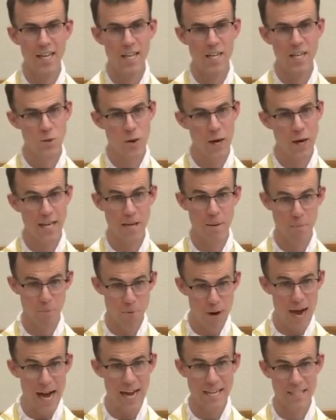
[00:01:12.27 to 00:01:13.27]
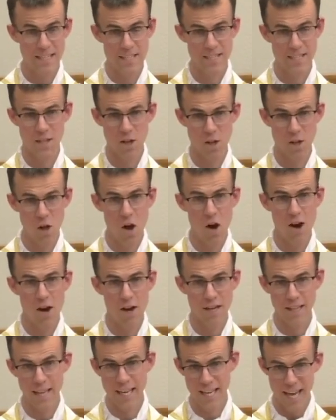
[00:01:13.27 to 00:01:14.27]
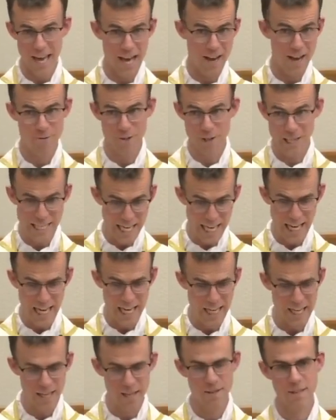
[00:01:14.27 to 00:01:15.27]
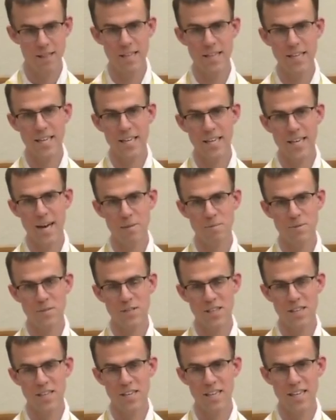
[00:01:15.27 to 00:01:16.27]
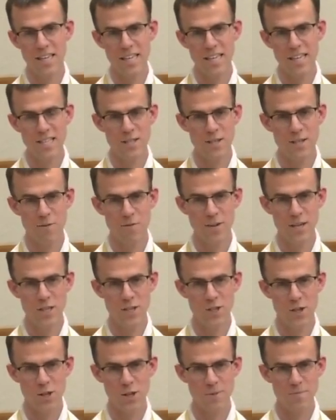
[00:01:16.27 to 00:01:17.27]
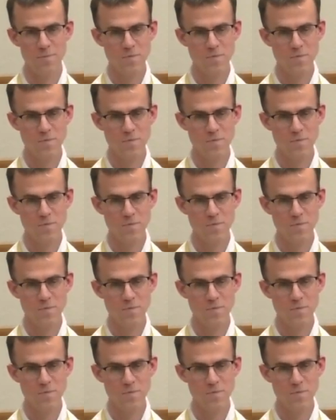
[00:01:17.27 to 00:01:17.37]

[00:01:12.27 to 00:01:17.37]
so I can practice along like every day leading up to the Easter Vigil?